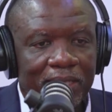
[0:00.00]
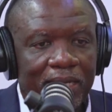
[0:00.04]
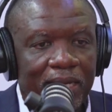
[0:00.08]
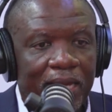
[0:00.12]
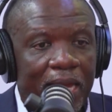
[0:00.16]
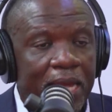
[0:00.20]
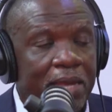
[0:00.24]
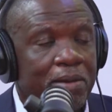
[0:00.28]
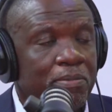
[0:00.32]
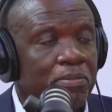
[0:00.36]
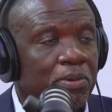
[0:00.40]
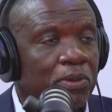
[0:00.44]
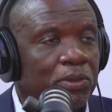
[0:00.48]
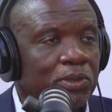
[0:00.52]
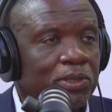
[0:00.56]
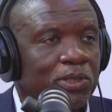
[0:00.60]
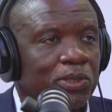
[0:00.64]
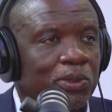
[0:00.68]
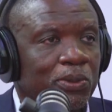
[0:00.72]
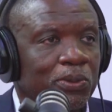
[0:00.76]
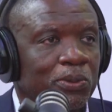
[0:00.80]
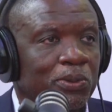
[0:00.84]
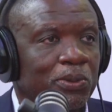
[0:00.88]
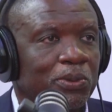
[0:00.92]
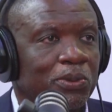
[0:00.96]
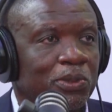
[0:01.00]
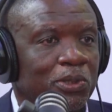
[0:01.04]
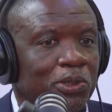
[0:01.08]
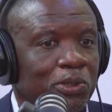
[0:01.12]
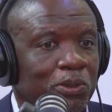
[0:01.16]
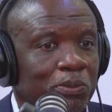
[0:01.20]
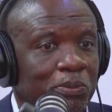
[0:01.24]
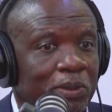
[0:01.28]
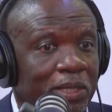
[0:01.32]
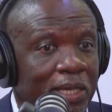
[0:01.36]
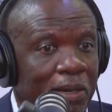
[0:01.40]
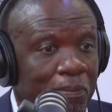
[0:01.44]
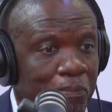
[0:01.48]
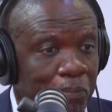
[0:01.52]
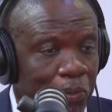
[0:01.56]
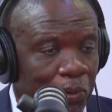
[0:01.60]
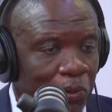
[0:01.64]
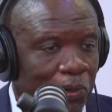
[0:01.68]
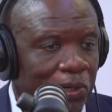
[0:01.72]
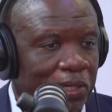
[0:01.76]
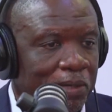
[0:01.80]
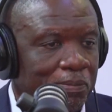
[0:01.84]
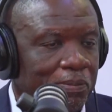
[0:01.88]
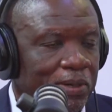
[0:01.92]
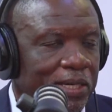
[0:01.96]
able to be
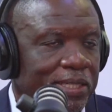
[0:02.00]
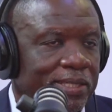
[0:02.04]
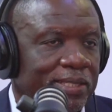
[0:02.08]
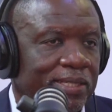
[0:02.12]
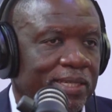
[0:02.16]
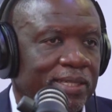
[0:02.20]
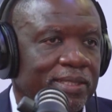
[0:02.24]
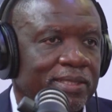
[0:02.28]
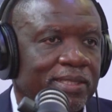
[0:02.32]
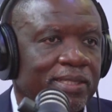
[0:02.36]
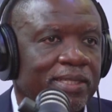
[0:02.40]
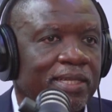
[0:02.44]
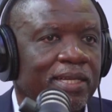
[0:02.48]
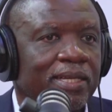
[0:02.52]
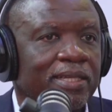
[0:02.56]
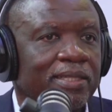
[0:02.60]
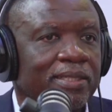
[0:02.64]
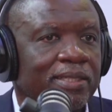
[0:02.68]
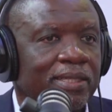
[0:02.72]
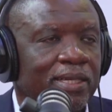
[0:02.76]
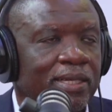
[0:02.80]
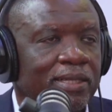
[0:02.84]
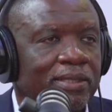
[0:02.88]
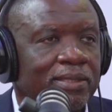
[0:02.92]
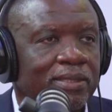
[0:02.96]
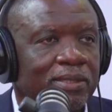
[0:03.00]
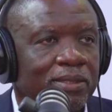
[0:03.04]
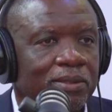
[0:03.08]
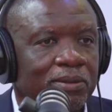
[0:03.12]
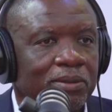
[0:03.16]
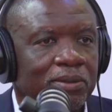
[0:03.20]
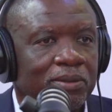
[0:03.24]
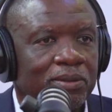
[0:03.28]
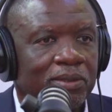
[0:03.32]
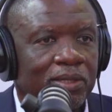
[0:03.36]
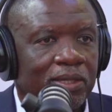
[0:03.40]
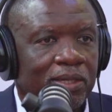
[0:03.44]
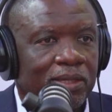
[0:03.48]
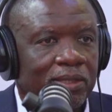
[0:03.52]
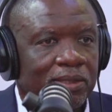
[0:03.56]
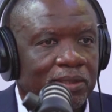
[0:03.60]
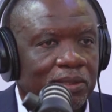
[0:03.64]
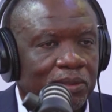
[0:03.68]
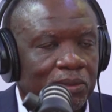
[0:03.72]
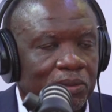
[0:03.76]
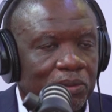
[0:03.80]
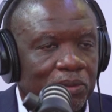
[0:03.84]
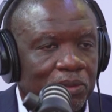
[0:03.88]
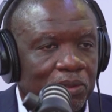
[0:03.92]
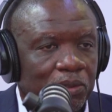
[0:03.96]
employed by Transnet and to
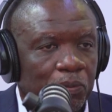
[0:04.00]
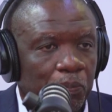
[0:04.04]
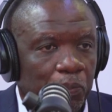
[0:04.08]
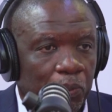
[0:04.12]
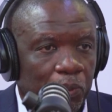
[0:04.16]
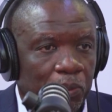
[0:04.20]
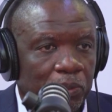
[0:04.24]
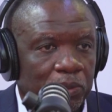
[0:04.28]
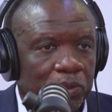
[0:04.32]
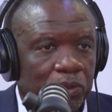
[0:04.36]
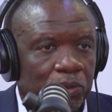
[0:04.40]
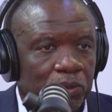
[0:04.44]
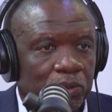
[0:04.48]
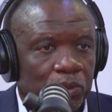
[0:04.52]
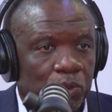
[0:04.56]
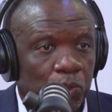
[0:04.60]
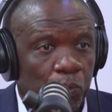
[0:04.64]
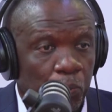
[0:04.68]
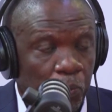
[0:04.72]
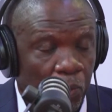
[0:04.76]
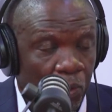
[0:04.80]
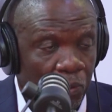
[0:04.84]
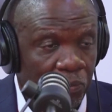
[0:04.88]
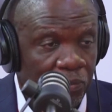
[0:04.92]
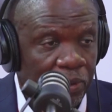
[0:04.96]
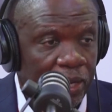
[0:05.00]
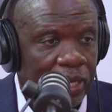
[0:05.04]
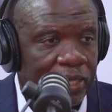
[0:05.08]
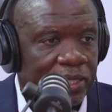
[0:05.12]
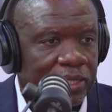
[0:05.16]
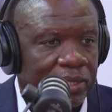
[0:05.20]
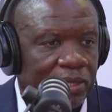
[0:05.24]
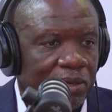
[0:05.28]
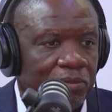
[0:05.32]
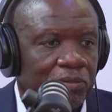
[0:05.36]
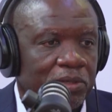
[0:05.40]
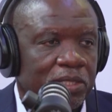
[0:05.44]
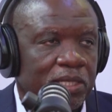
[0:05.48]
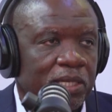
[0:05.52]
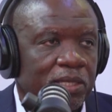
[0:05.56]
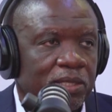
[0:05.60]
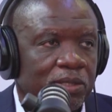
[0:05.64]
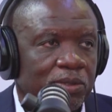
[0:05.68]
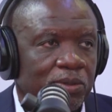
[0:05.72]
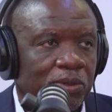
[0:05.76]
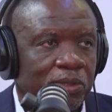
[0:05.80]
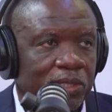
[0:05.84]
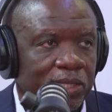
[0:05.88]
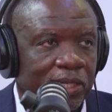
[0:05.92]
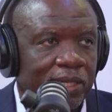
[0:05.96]
provide services
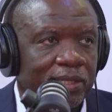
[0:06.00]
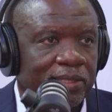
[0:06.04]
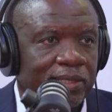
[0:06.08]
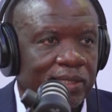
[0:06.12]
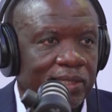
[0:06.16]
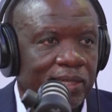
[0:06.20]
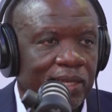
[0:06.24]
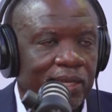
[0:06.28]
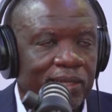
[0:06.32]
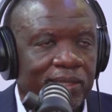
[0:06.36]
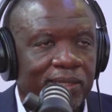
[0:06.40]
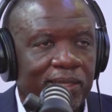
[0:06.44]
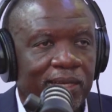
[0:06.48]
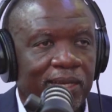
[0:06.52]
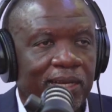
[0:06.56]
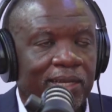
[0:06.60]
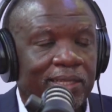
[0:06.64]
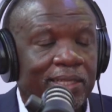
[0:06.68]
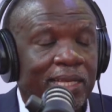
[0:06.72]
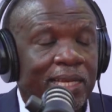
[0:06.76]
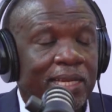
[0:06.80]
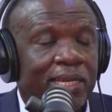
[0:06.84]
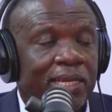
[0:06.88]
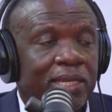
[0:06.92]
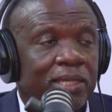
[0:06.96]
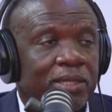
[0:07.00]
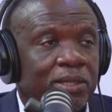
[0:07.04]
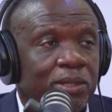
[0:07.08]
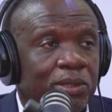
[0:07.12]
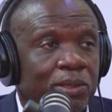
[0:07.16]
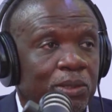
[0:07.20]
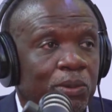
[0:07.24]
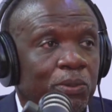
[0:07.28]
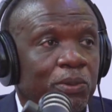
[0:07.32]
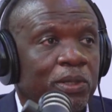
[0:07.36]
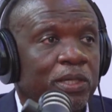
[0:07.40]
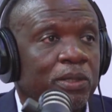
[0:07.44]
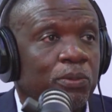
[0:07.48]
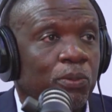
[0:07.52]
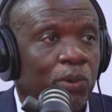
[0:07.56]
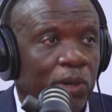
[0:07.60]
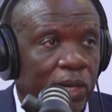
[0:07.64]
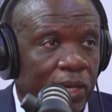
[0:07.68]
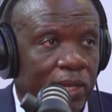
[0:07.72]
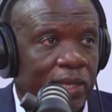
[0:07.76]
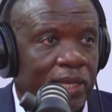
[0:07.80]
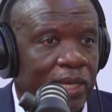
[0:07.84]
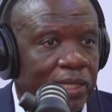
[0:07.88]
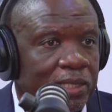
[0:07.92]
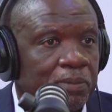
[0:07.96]
to Transnet. They need to do it
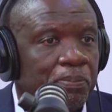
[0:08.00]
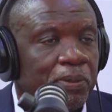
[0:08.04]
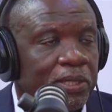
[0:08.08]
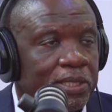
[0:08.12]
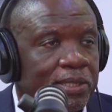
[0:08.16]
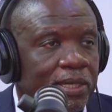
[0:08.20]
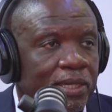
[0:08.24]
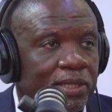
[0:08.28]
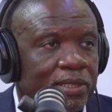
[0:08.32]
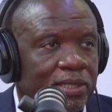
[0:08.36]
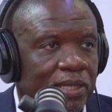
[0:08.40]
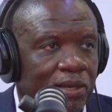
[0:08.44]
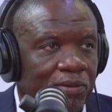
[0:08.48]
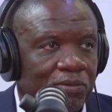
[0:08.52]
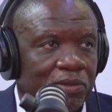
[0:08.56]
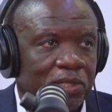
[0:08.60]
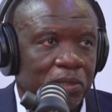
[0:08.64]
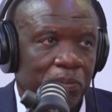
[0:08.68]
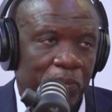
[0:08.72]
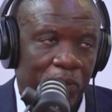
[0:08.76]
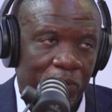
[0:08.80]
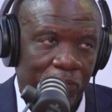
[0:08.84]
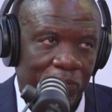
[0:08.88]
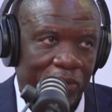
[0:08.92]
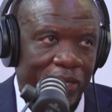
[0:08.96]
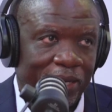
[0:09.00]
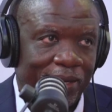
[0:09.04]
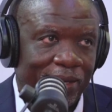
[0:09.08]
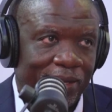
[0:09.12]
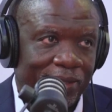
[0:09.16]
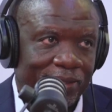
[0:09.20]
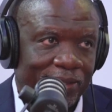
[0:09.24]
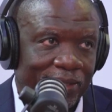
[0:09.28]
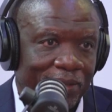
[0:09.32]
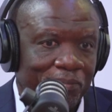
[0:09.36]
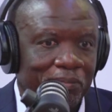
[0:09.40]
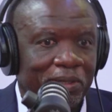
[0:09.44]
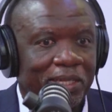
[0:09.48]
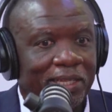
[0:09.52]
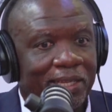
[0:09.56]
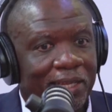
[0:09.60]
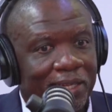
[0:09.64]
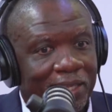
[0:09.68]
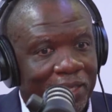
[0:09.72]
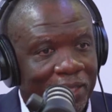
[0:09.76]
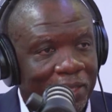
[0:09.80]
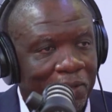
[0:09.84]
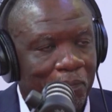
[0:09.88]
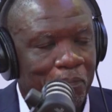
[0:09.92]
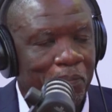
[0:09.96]
well, especially service providers. Then
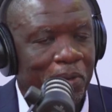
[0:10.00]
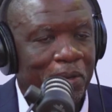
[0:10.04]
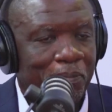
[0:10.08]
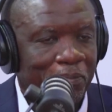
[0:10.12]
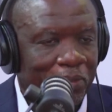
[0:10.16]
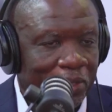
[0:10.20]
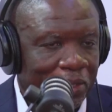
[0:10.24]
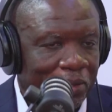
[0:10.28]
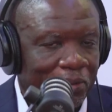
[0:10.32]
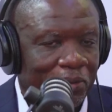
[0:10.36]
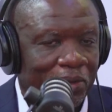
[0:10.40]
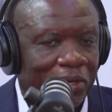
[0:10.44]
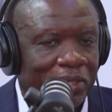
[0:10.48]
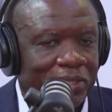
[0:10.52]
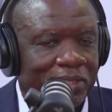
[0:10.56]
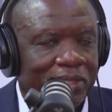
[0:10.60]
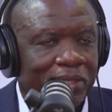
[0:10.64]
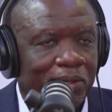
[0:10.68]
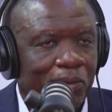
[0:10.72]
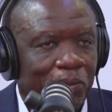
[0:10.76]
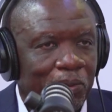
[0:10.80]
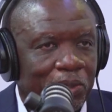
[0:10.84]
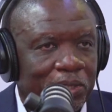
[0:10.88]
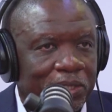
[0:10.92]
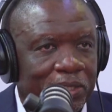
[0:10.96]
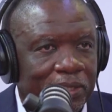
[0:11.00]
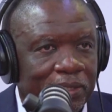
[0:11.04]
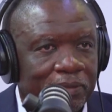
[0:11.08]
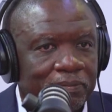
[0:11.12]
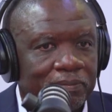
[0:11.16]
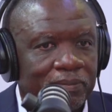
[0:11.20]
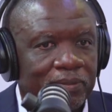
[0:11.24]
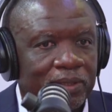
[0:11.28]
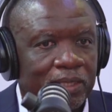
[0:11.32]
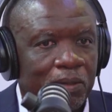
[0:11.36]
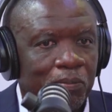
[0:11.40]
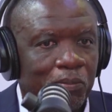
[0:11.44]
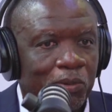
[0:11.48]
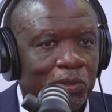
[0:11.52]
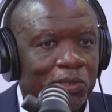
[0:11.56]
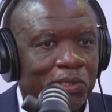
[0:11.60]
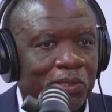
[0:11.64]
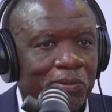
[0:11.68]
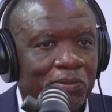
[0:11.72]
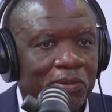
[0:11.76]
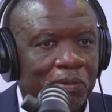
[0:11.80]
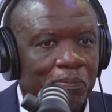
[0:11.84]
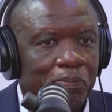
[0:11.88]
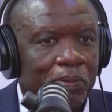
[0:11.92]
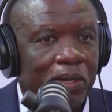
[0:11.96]
in the public, you ask the question, most
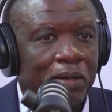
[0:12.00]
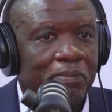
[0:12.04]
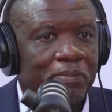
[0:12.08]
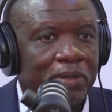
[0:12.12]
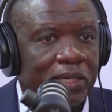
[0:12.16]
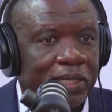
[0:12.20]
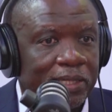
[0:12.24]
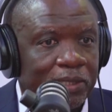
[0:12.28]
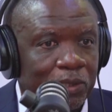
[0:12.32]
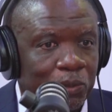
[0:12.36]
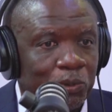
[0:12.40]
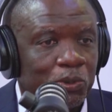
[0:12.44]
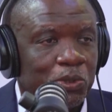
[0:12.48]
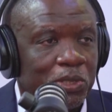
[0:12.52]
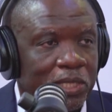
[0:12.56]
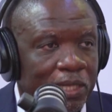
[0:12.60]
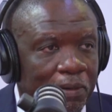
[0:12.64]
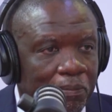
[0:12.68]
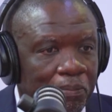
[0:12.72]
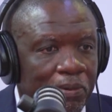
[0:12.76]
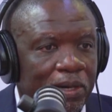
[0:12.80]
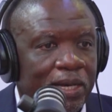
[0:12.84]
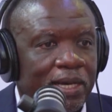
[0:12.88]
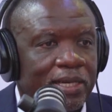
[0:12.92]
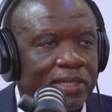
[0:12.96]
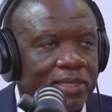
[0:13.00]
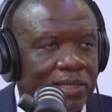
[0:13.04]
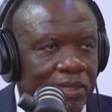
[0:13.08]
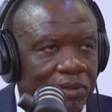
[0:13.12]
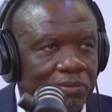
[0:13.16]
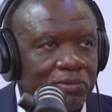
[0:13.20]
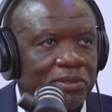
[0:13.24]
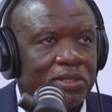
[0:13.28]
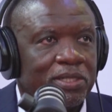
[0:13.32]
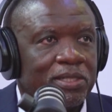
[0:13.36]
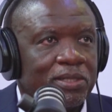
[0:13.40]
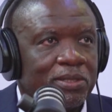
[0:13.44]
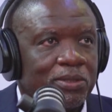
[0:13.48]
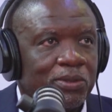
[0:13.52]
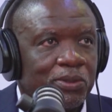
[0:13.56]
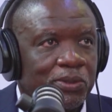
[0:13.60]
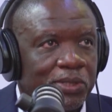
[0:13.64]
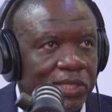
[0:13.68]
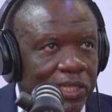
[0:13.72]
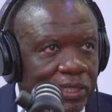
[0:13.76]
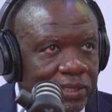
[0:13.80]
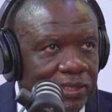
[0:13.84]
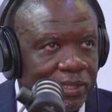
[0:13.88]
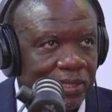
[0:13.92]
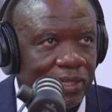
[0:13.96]
of the public do supply services to
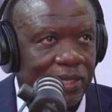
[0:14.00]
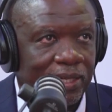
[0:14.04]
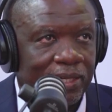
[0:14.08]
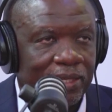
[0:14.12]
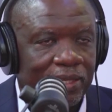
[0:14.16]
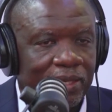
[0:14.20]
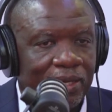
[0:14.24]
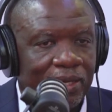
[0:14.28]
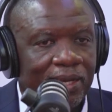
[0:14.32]
Transnet.